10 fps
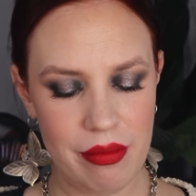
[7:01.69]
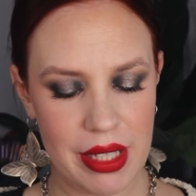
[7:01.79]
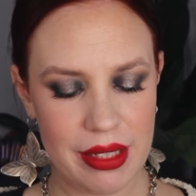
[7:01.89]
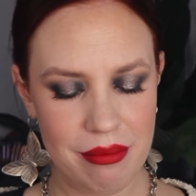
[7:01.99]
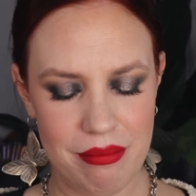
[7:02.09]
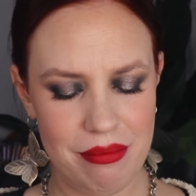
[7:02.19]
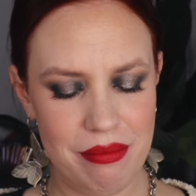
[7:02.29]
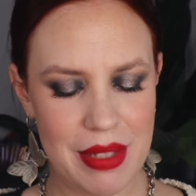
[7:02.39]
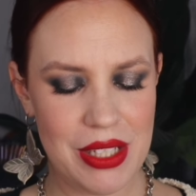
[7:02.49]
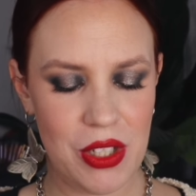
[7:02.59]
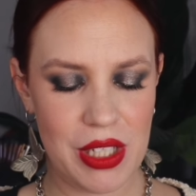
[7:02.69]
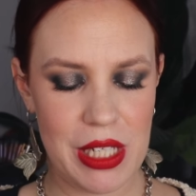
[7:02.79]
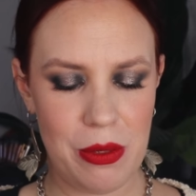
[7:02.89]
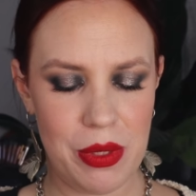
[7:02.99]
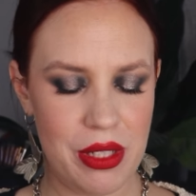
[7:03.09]
Like, that's just
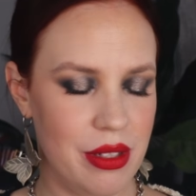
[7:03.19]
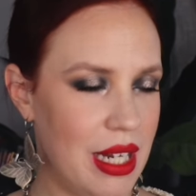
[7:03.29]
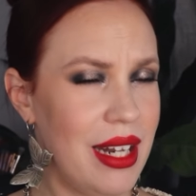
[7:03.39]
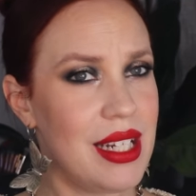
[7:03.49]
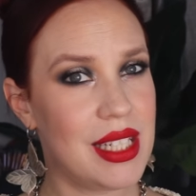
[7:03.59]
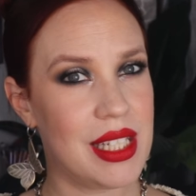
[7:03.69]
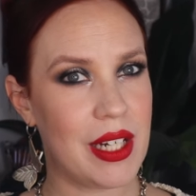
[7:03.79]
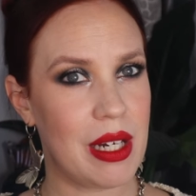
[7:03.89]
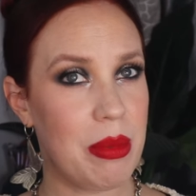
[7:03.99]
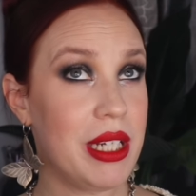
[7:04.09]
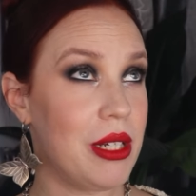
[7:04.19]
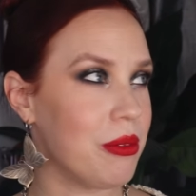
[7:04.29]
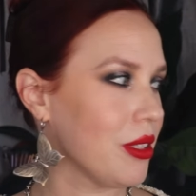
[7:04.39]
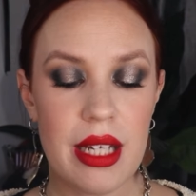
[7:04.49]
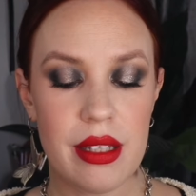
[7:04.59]
cute. Not necessary, but
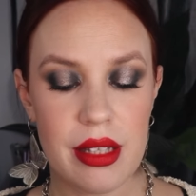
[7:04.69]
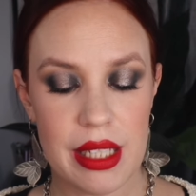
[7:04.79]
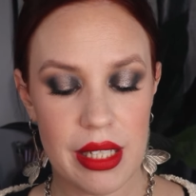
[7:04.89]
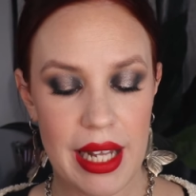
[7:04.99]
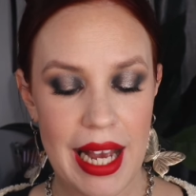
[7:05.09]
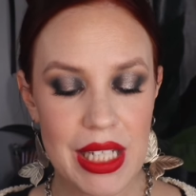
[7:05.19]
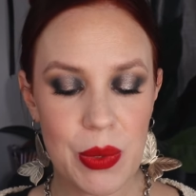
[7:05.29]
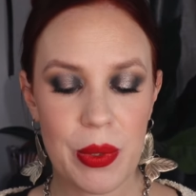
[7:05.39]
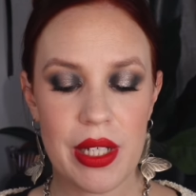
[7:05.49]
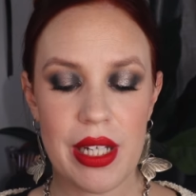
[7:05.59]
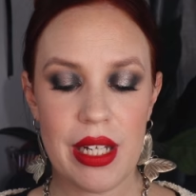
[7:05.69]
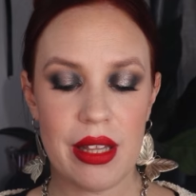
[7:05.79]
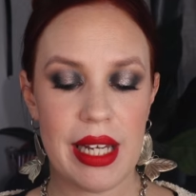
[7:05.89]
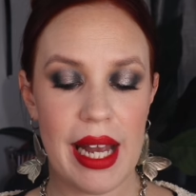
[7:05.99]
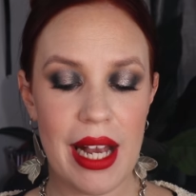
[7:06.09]
cute. The last one
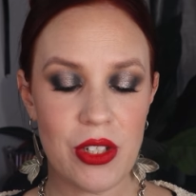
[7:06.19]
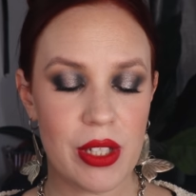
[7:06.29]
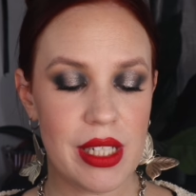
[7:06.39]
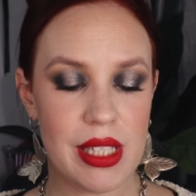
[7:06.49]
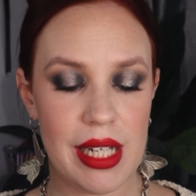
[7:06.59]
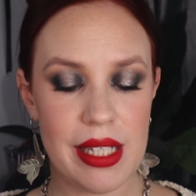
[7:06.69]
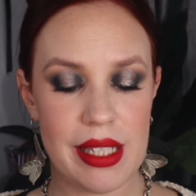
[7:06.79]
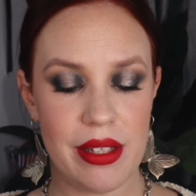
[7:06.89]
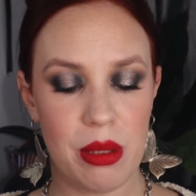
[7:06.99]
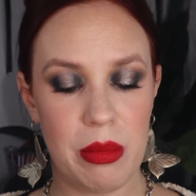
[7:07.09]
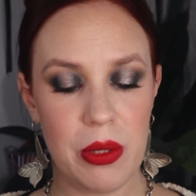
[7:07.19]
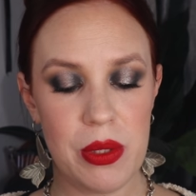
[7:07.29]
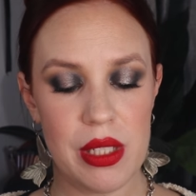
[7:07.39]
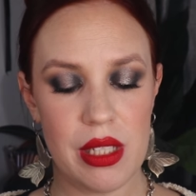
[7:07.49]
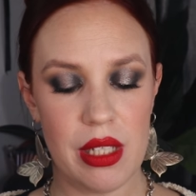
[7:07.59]
that actually stands out the
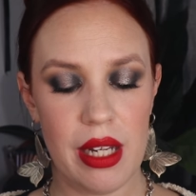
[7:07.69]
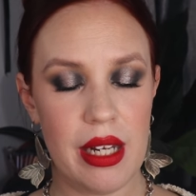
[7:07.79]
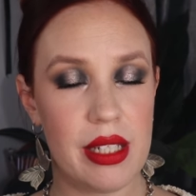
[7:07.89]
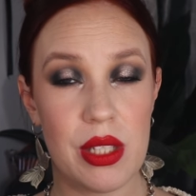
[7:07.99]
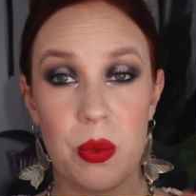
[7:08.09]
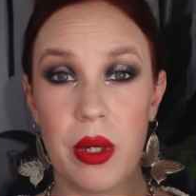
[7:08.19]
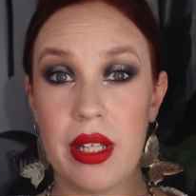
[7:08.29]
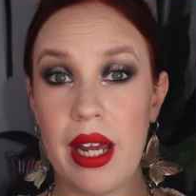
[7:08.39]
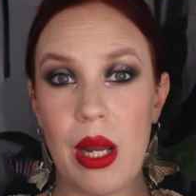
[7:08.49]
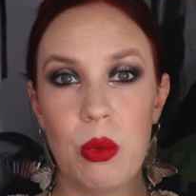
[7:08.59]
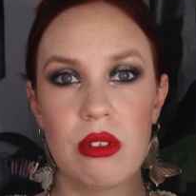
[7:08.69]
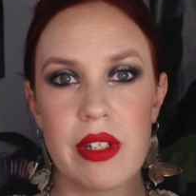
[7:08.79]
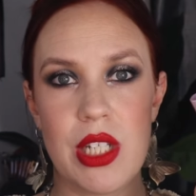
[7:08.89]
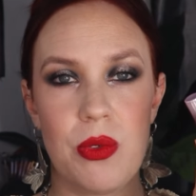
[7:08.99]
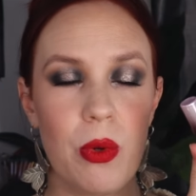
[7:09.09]
most, and it's the one that I will
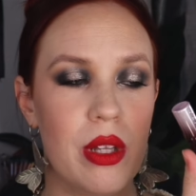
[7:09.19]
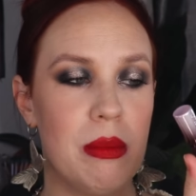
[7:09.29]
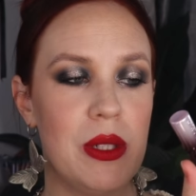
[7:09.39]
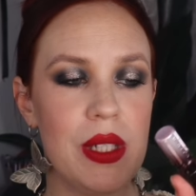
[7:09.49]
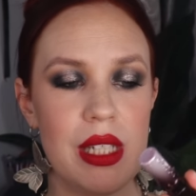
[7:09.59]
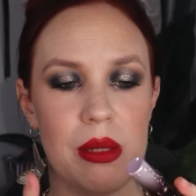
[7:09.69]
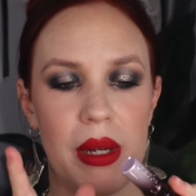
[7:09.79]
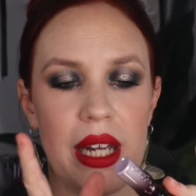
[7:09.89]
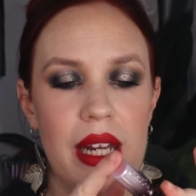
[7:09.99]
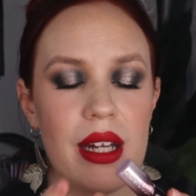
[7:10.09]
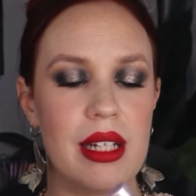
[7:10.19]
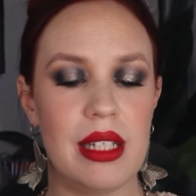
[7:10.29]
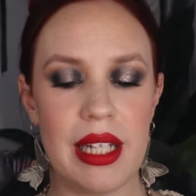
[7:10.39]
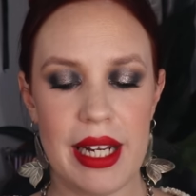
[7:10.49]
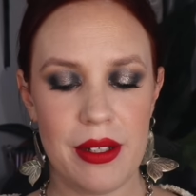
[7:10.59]
reach for the most, is my
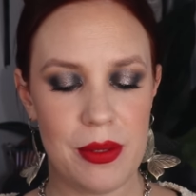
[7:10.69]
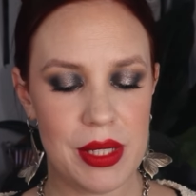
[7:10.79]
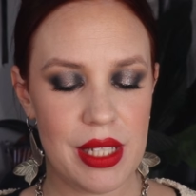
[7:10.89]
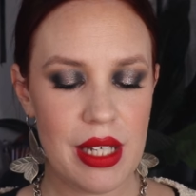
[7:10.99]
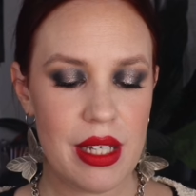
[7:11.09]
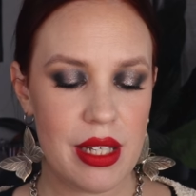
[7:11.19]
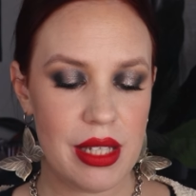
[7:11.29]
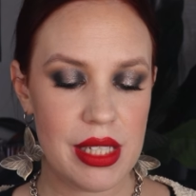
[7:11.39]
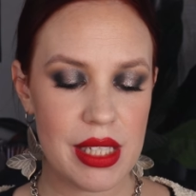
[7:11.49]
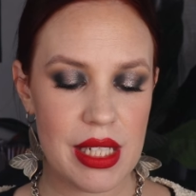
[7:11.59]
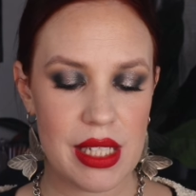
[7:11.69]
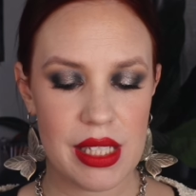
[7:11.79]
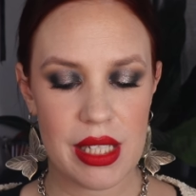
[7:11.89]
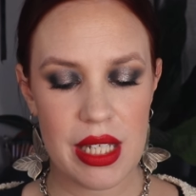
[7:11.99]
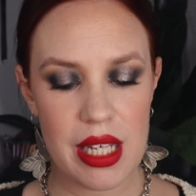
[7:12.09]
Kaleidos. This
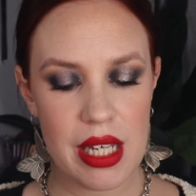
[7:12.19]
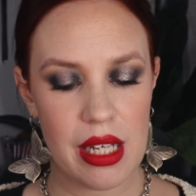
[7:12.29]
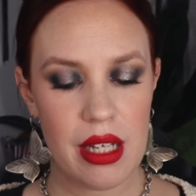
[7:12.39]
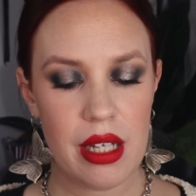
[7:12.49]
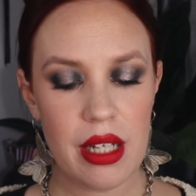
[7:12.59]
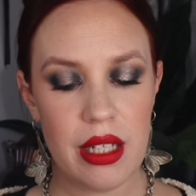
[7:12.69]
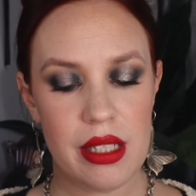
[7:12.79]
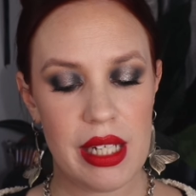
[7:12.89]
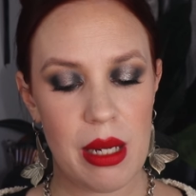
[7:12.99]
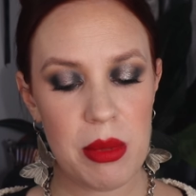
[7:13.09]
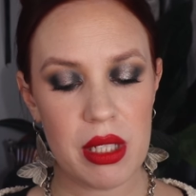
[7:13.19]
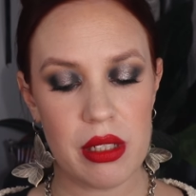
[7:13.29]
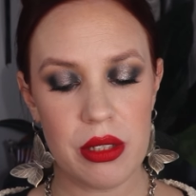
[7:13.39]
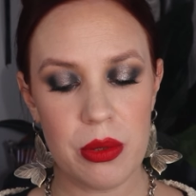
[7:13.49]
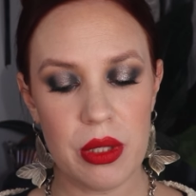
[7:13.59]
is the Untamed
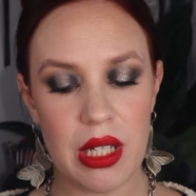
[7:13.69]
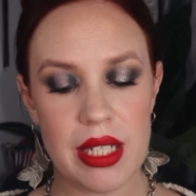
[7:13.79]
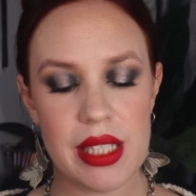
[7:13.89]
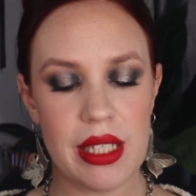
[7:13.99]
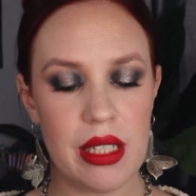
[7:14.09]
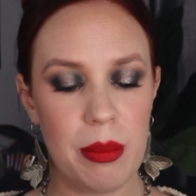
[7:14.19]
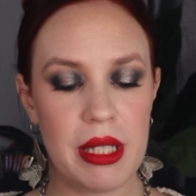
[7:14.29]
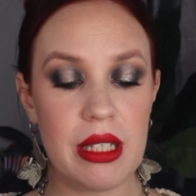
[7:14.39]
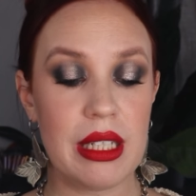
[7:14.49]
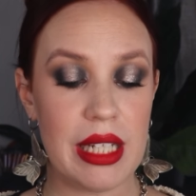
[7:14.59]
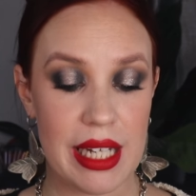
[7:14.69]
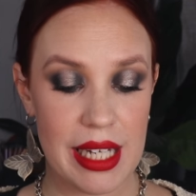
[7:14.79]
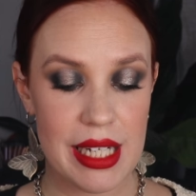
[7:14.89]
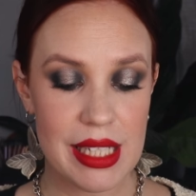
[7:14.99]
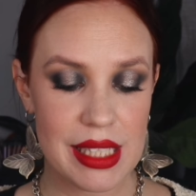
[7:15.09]
Glow Glossy Lip
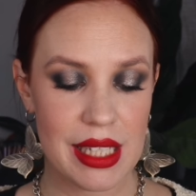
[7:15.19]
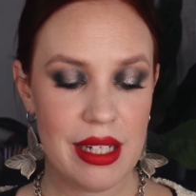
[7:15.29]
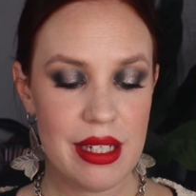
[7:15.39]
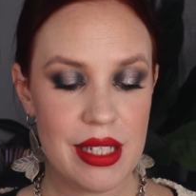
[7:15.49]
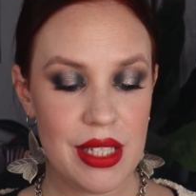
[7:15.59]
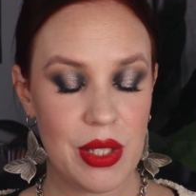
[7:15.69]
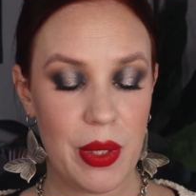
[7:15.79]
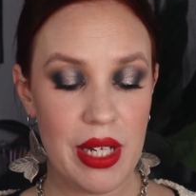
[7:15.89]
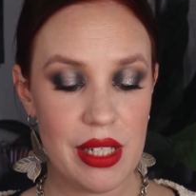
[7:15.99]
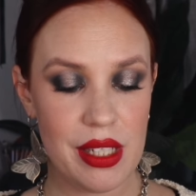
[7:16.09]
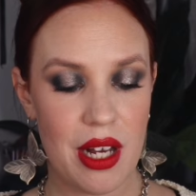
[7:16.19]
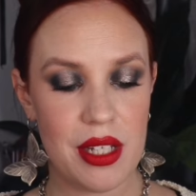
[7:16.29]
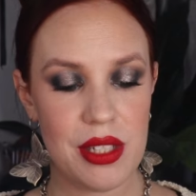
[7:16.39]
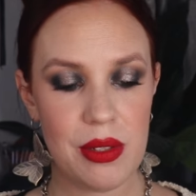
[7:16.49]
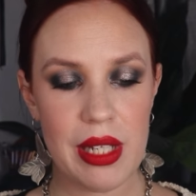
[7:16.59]
Glaze. So it is
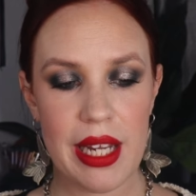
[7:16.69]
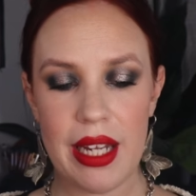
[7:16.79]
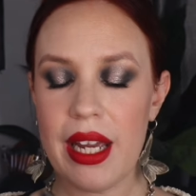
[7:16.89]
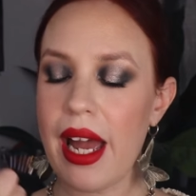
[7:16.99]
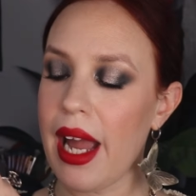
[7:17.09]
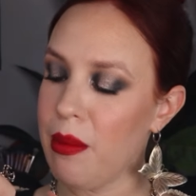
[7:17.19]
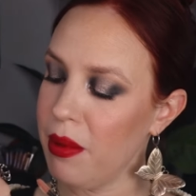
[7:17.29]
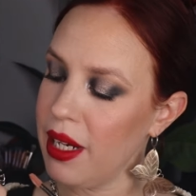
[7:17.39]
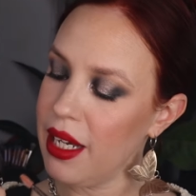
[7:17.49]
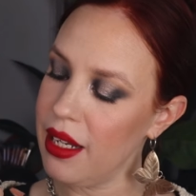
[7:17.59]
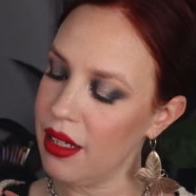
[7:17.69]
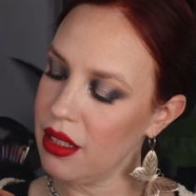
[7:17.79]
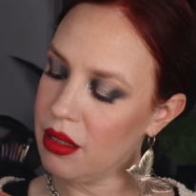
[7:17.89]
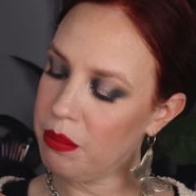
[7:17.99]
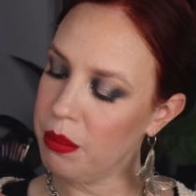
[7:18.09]
also like a hybrid
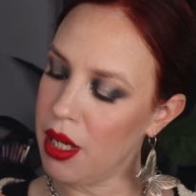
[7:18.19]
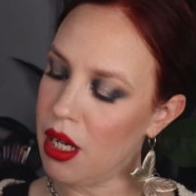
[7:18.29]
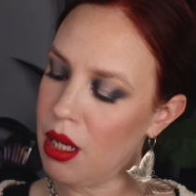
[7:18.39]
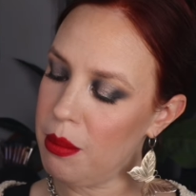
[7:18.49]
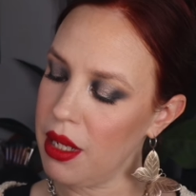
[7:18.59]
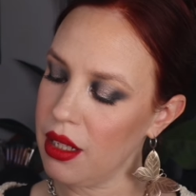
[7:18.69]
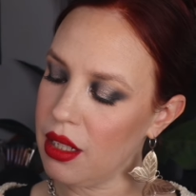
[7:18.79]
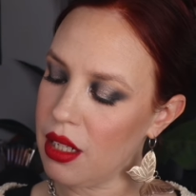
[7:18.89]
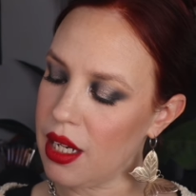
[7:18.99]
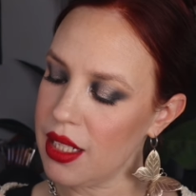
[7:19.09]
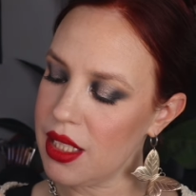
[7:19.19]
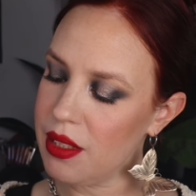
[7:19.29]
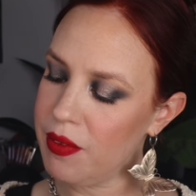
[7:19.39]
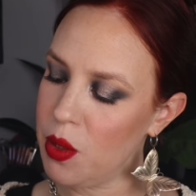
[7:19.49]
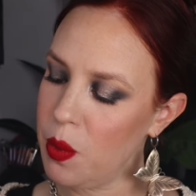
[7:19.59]
balm gloss,
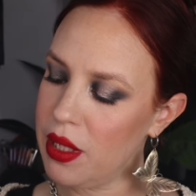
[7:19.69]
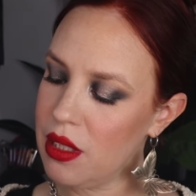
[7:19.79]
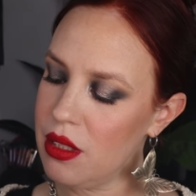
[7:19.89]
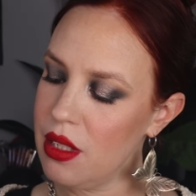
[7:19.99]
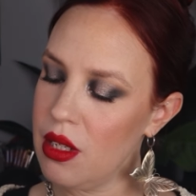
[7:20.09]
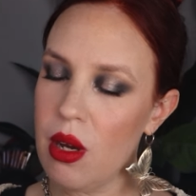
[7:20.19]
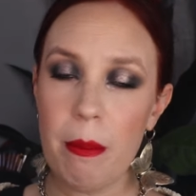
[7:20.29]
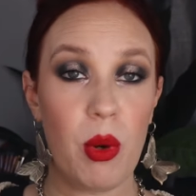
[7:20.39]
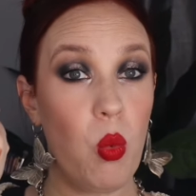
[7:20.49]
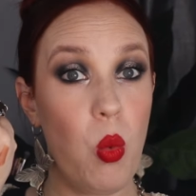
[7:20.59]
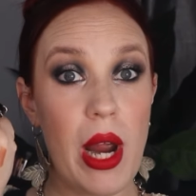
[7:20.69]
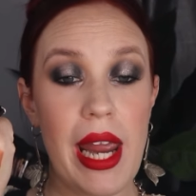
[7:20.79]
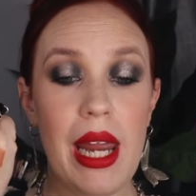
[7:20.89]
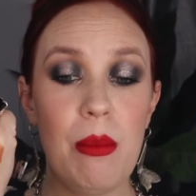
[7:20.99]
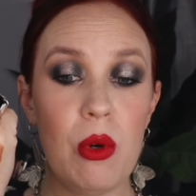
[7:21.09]
if you will,
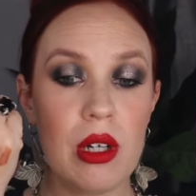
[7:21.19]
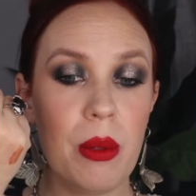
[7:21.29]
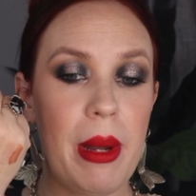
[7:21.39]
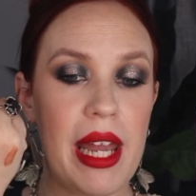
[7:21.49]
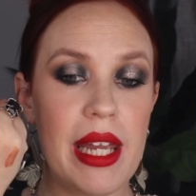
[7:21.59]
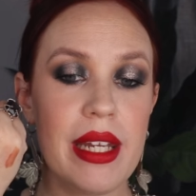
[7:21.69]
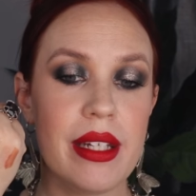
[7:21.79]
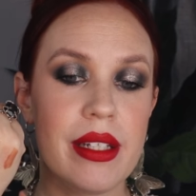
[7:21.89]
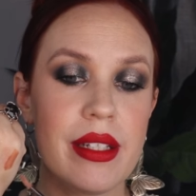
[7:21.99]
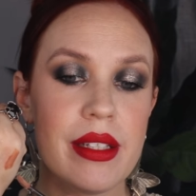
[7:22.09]
way more opaque.